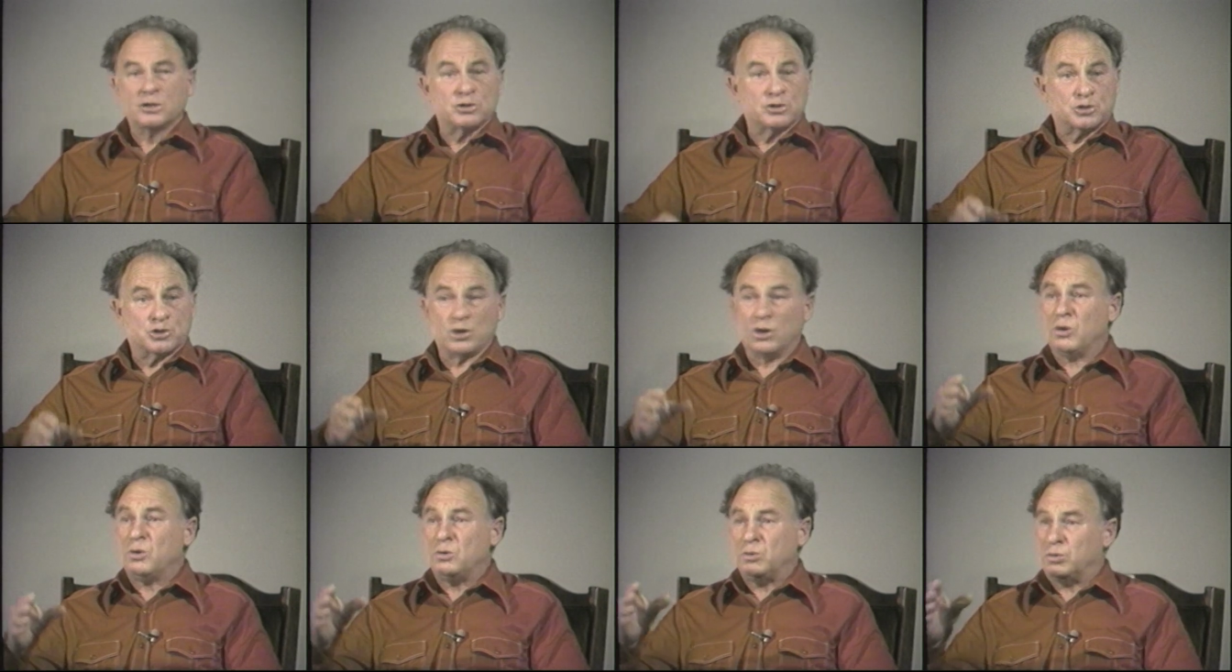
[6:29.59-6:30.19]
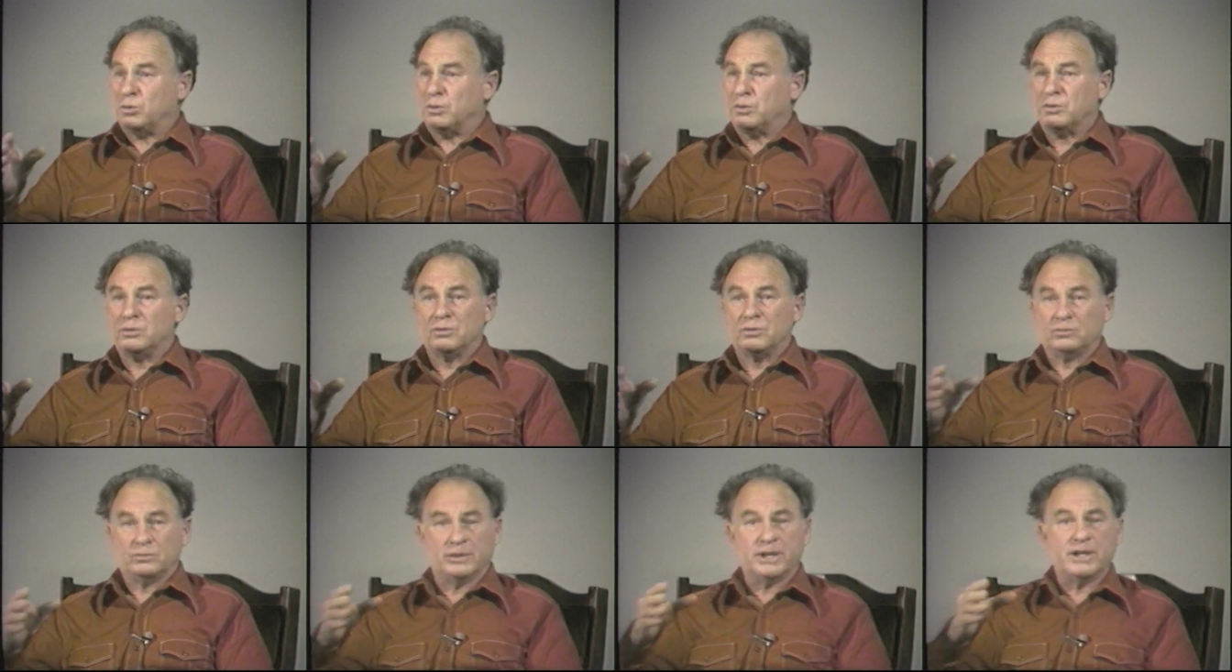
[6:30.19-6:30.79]
So,
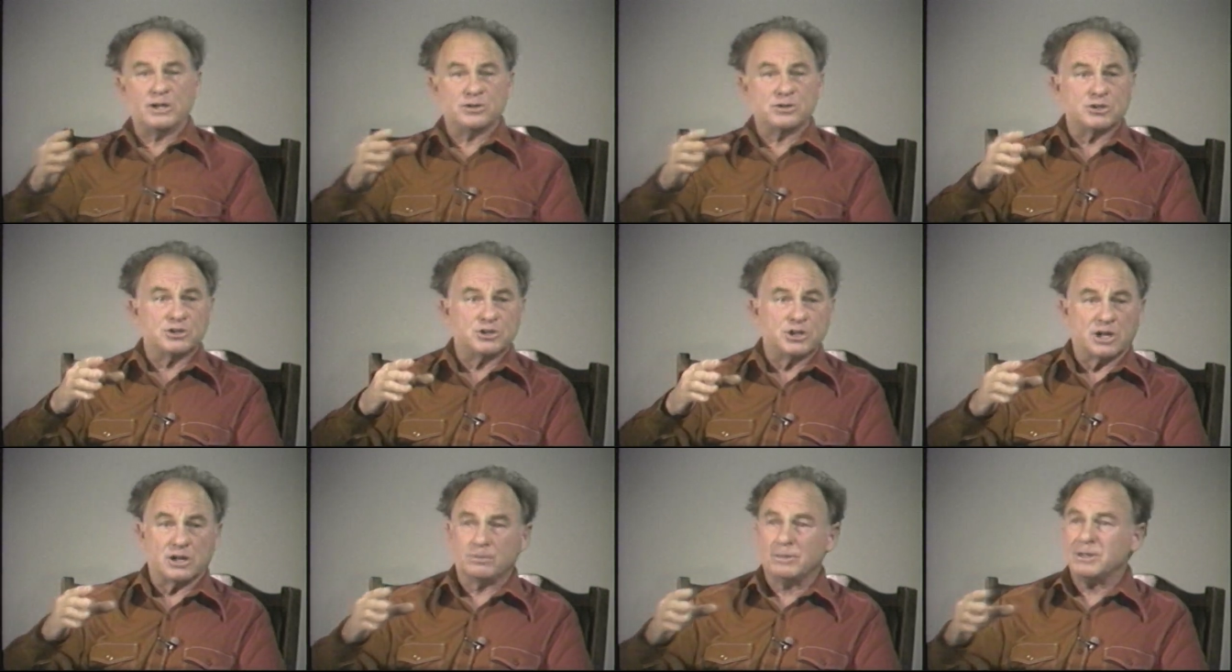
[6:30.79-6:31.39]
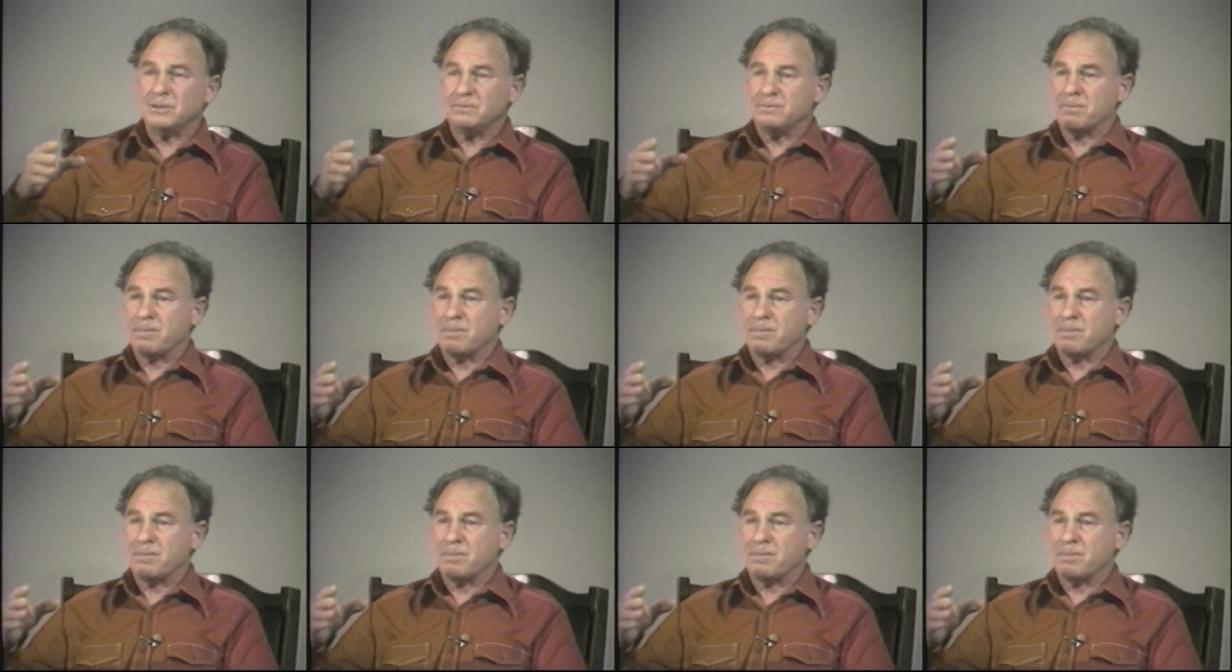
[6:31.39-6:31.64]
ladies and gentlemen,